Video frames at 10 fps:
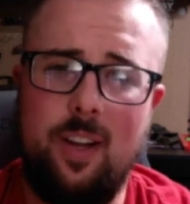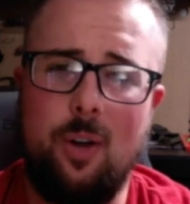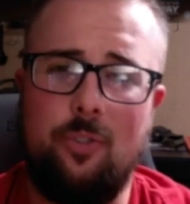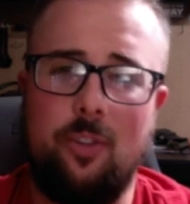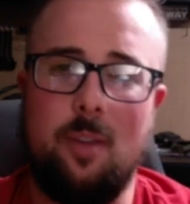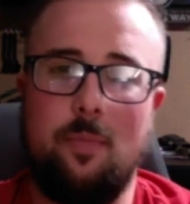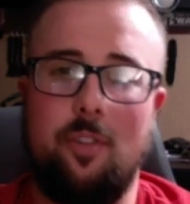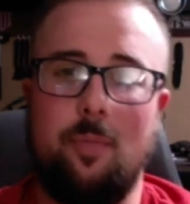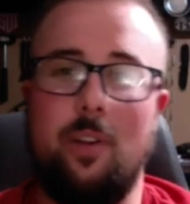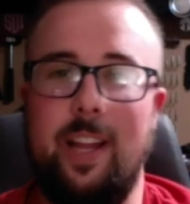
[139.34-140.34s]

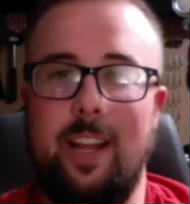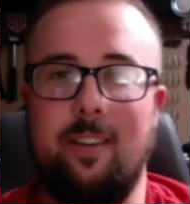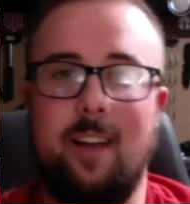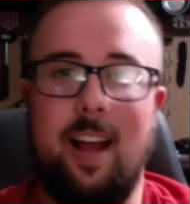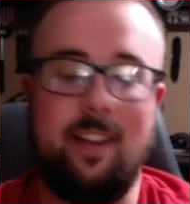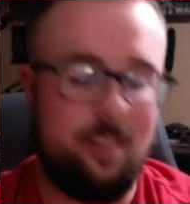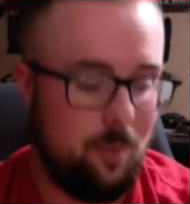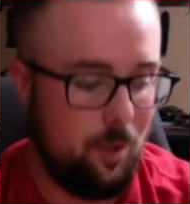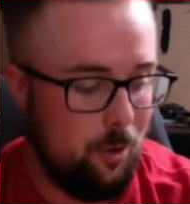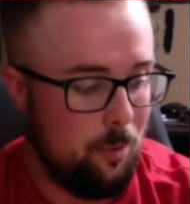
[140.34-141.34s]
some cleaner and some
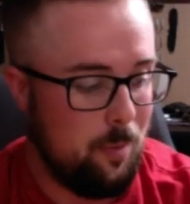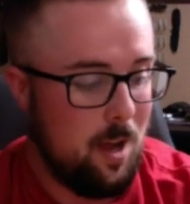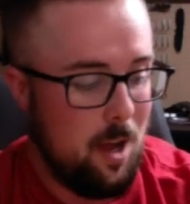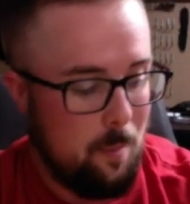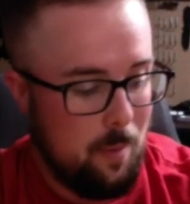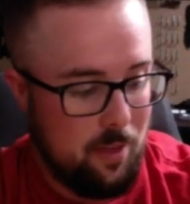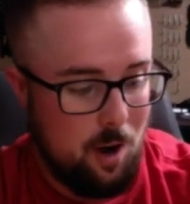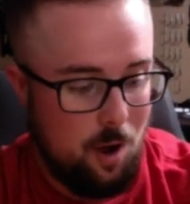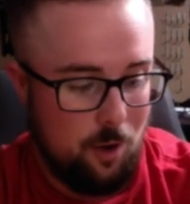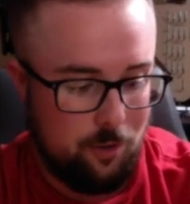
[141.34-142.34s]
lube, but then
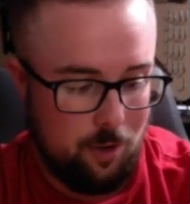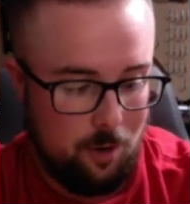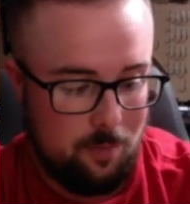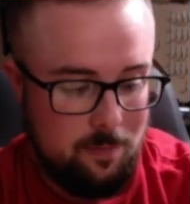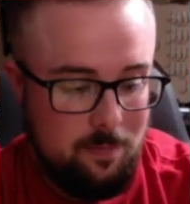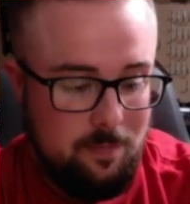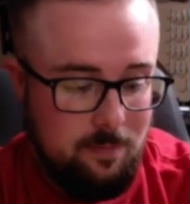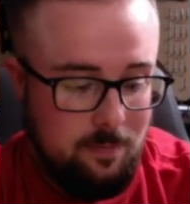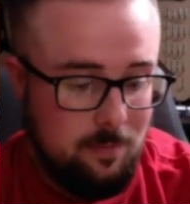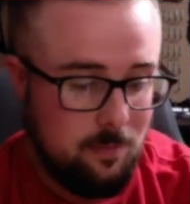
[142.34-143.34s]
also
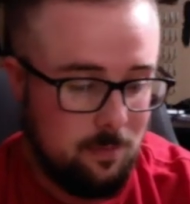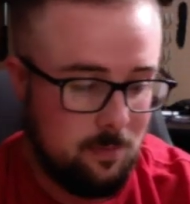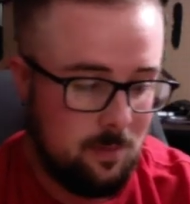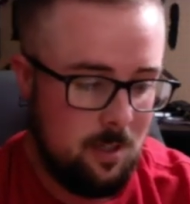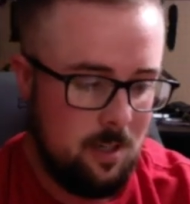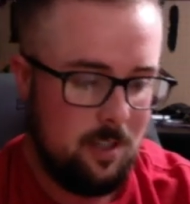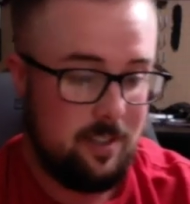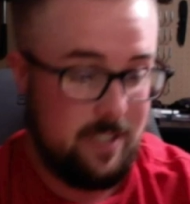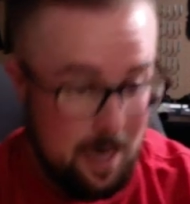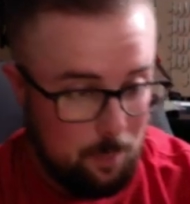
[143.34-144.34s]

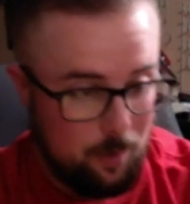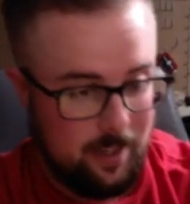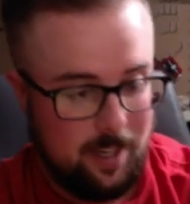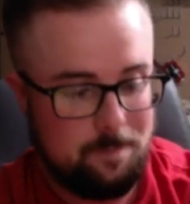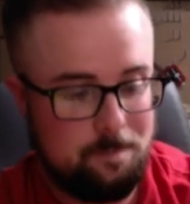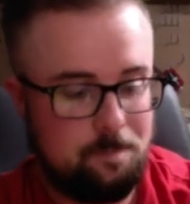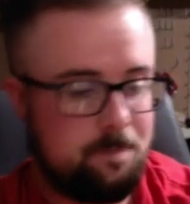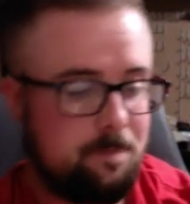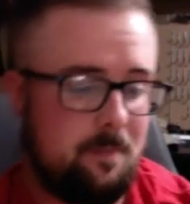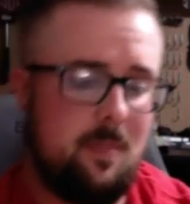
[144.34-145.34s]
separately,
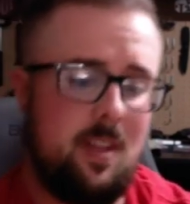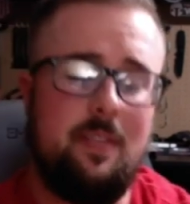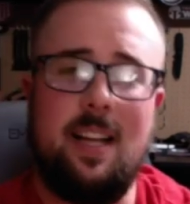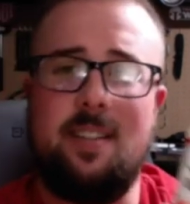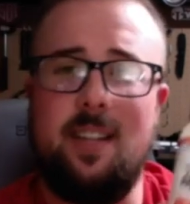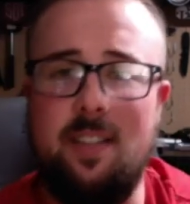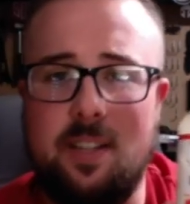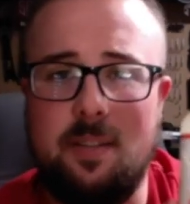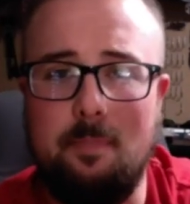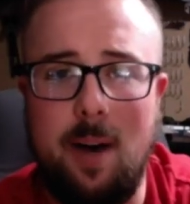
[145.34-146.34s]
they sent
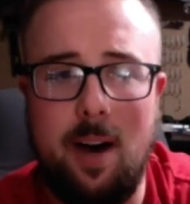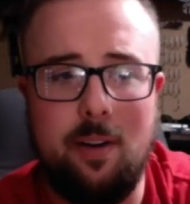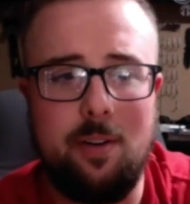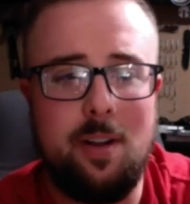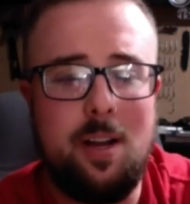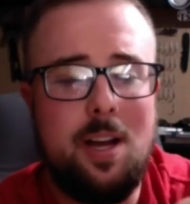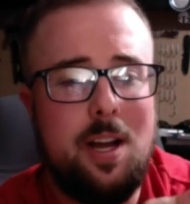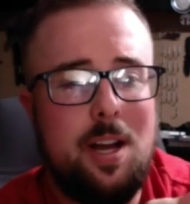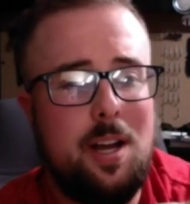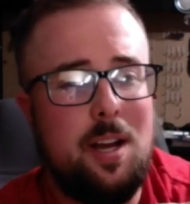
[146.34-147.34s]
this modern
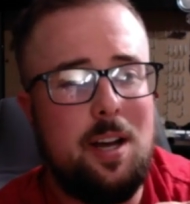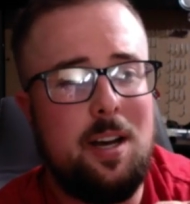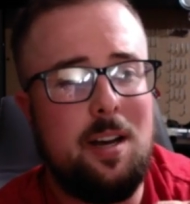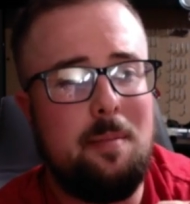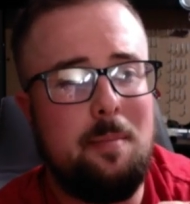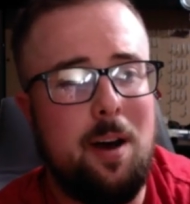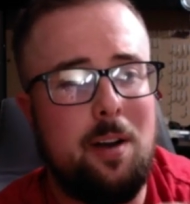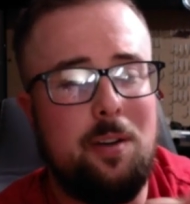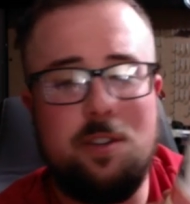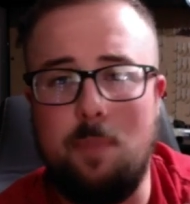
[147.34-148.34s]

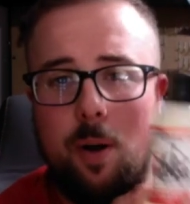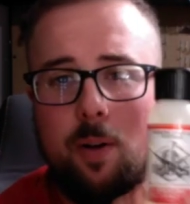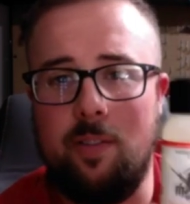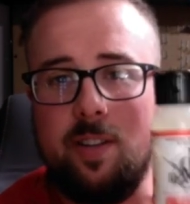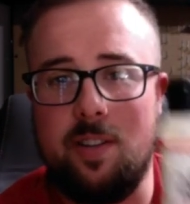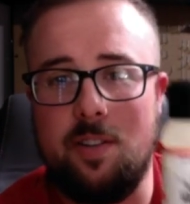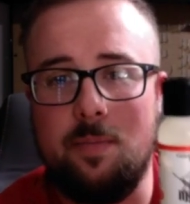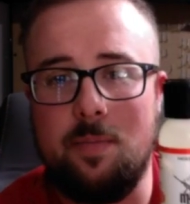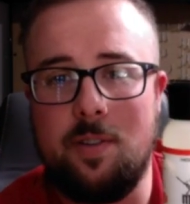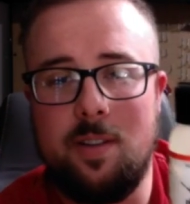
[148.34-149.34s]
Spartan
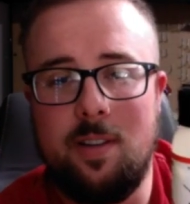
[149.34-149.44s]
Systems